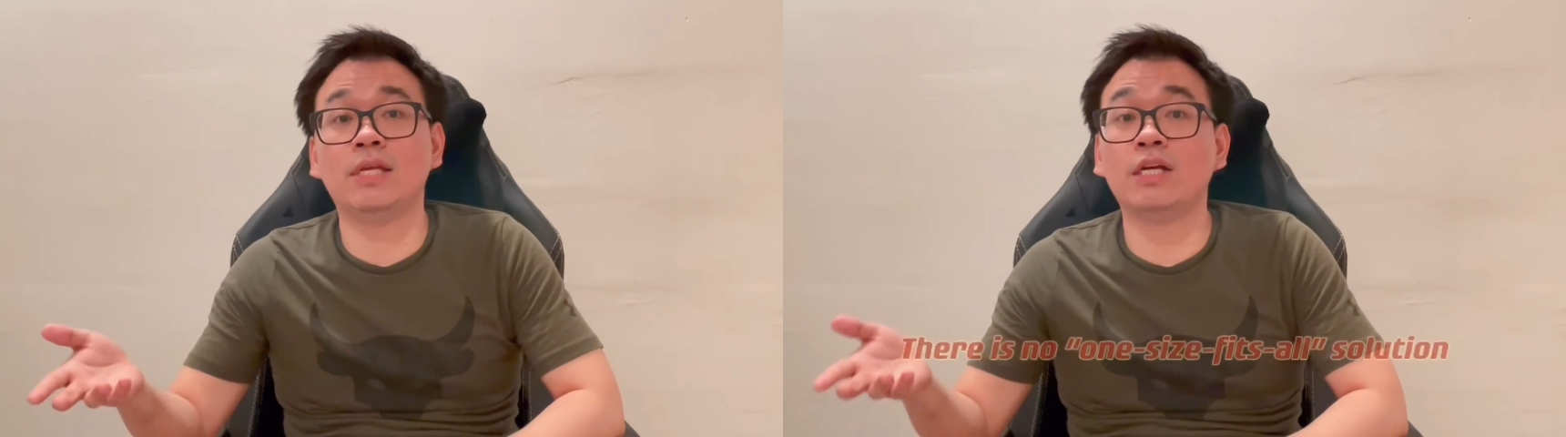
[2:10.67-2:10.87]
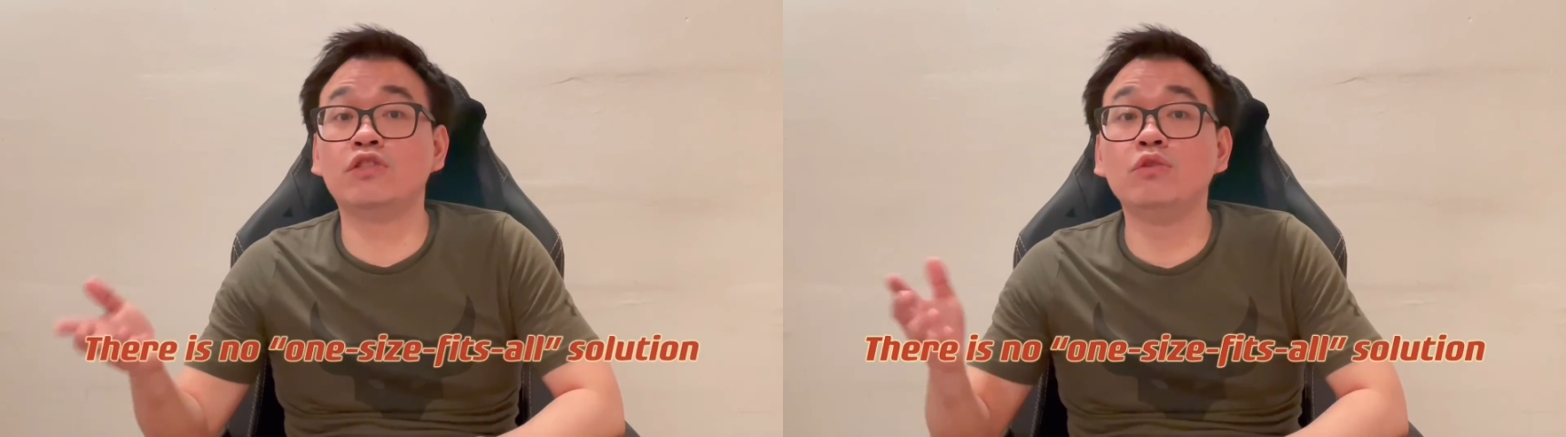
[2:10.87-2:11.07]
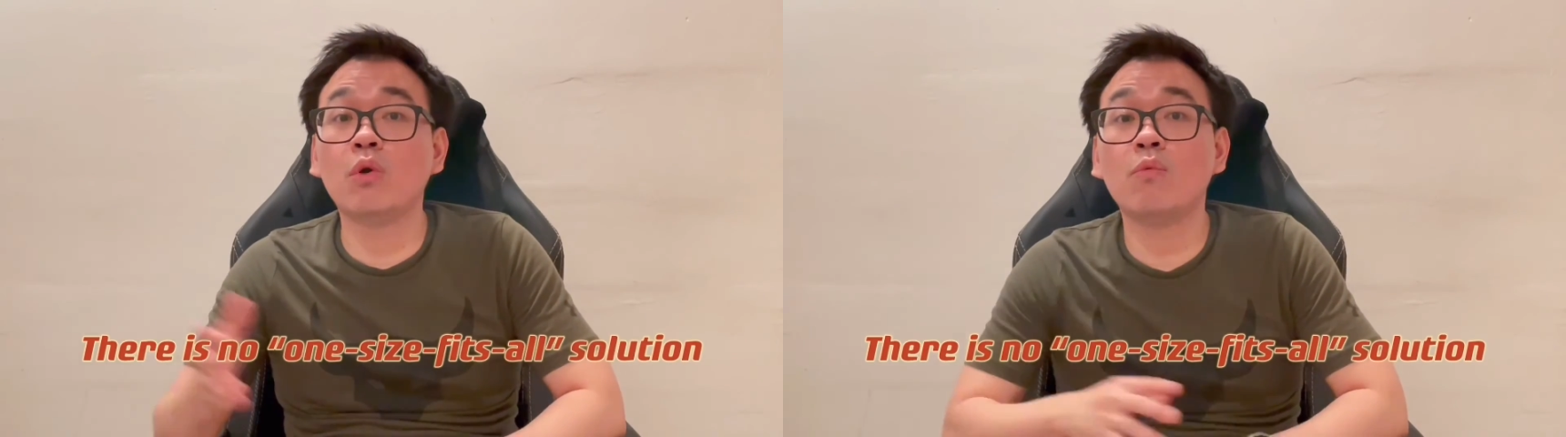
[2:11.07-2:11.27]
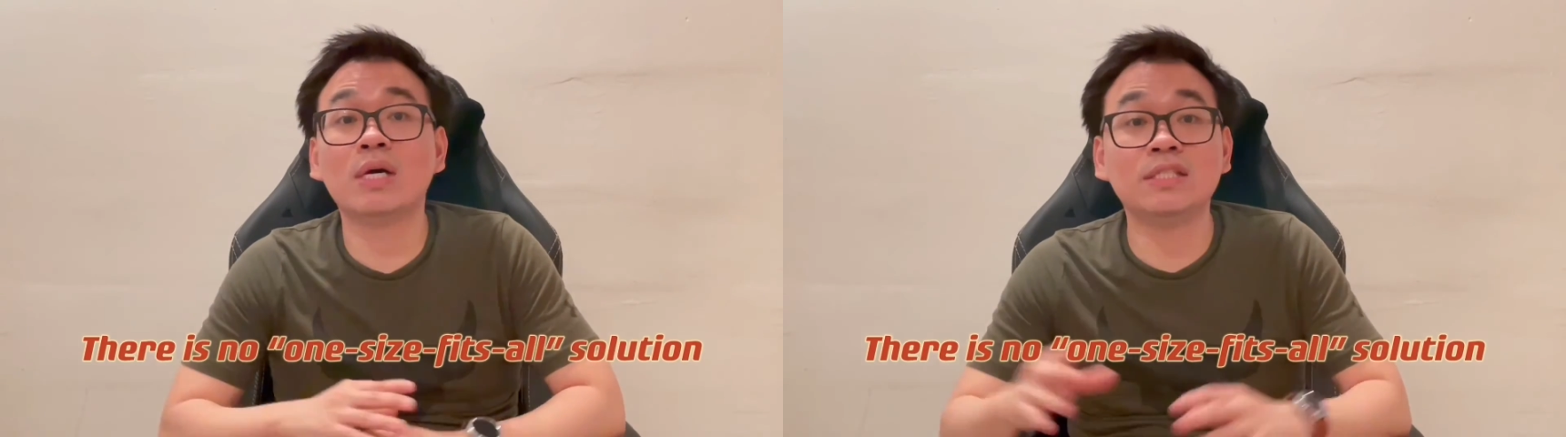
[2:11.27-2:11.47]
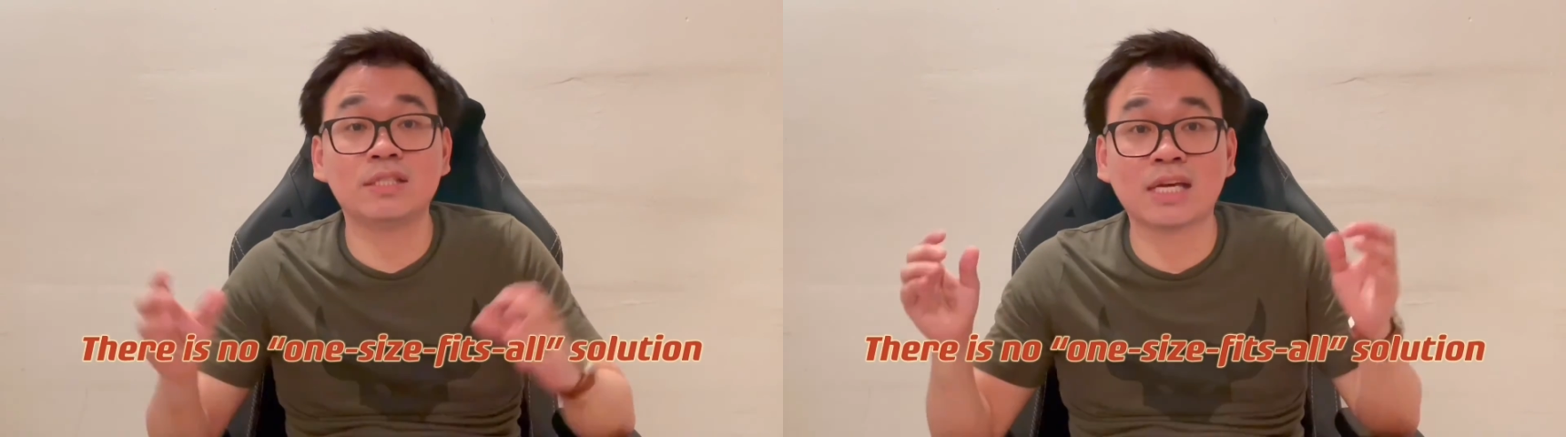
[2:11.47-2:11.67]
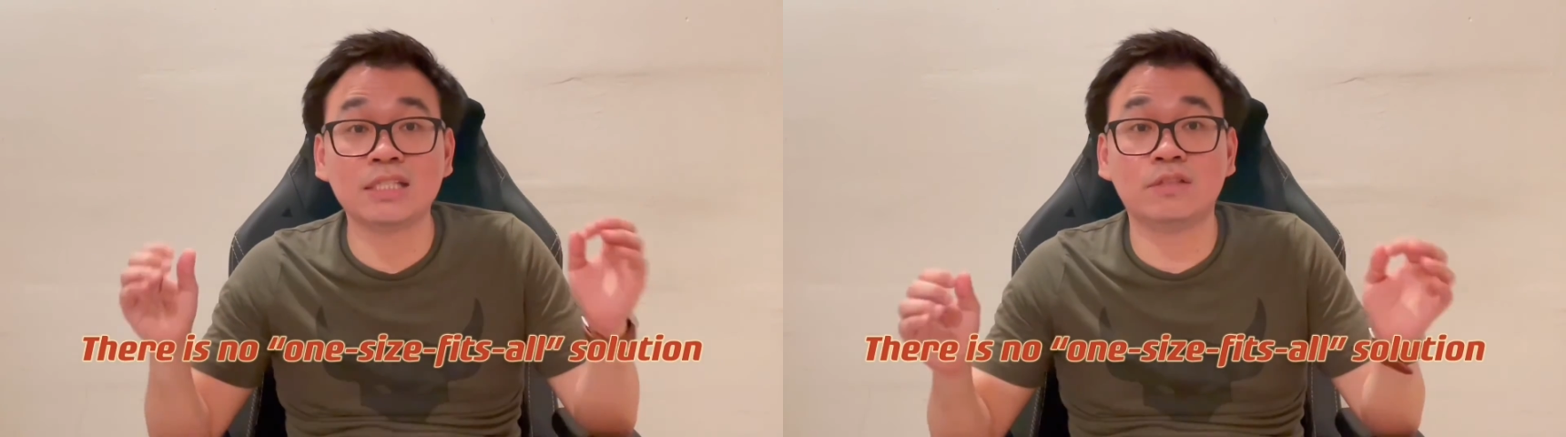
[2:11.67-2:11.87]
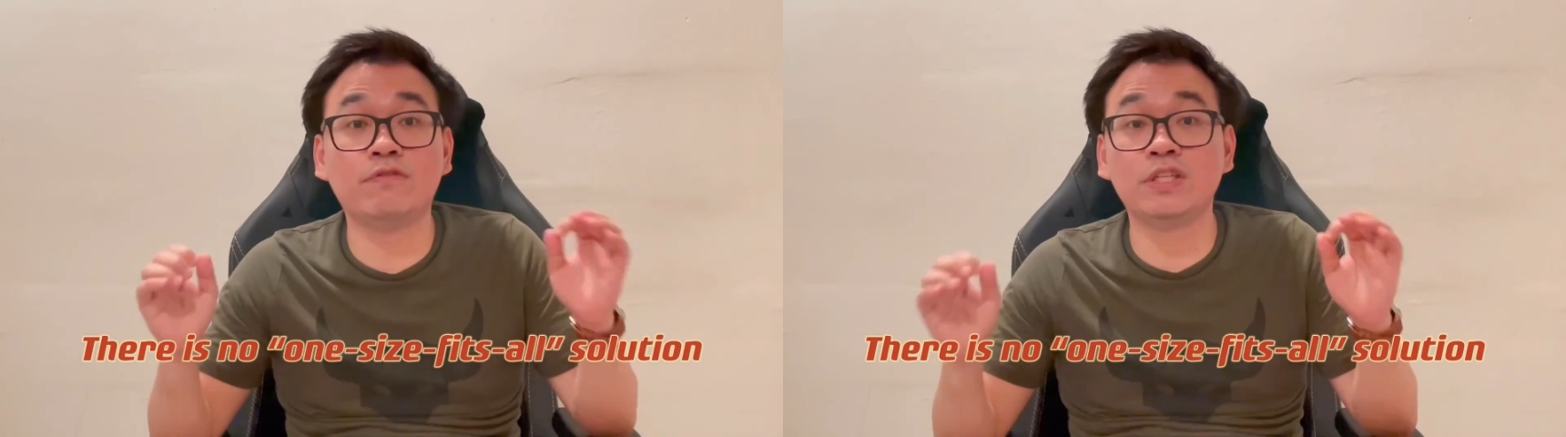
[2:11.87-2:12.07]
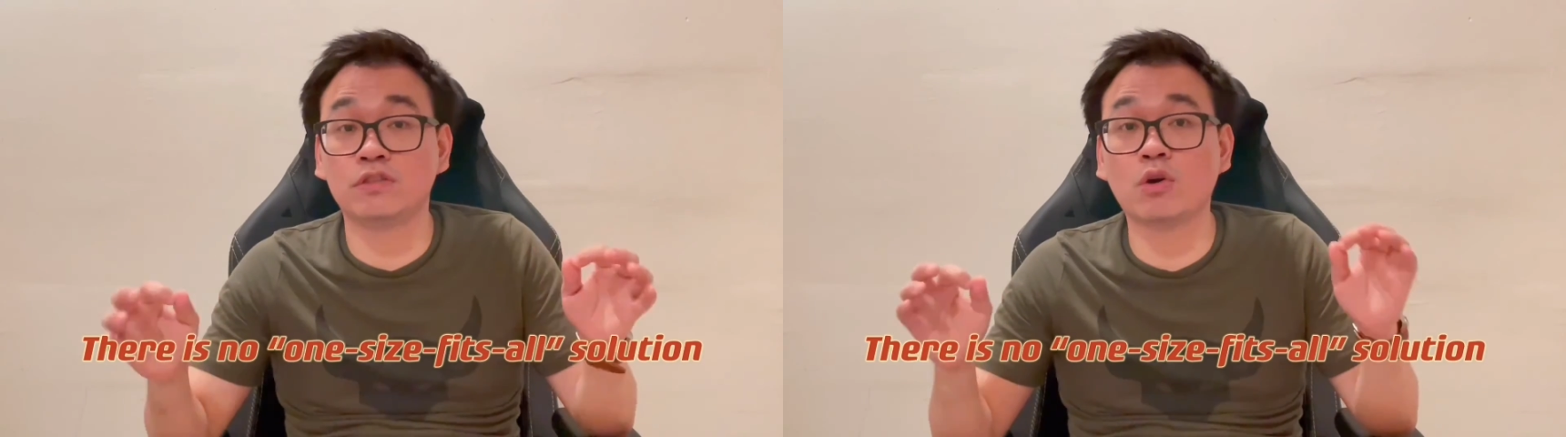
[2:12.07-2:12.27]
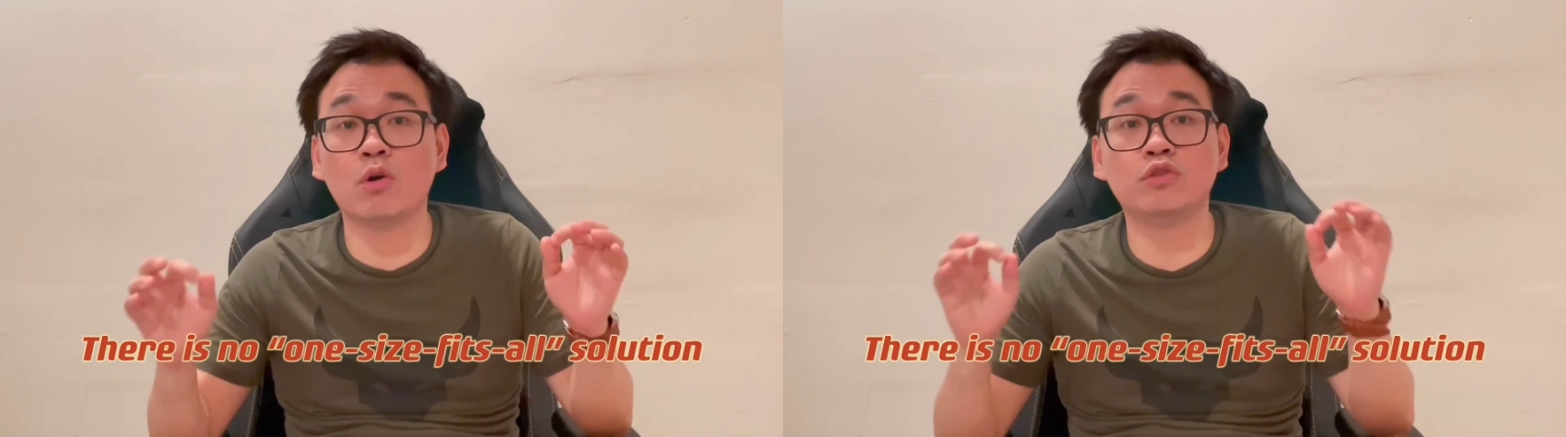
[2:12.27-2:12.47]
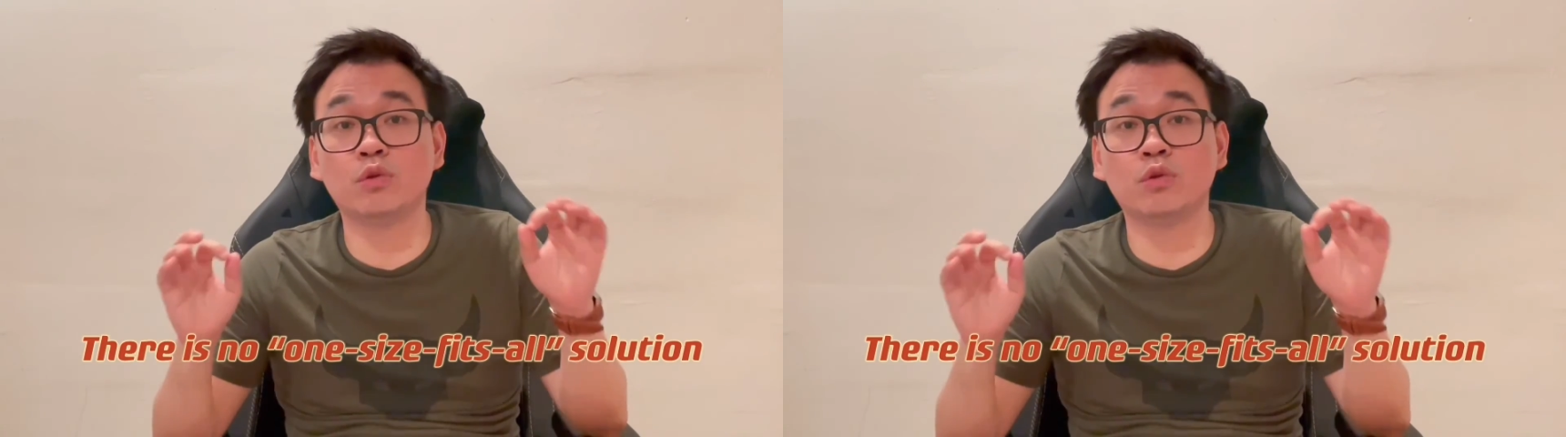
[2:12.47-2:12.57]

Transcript: There is no one-size-fits-all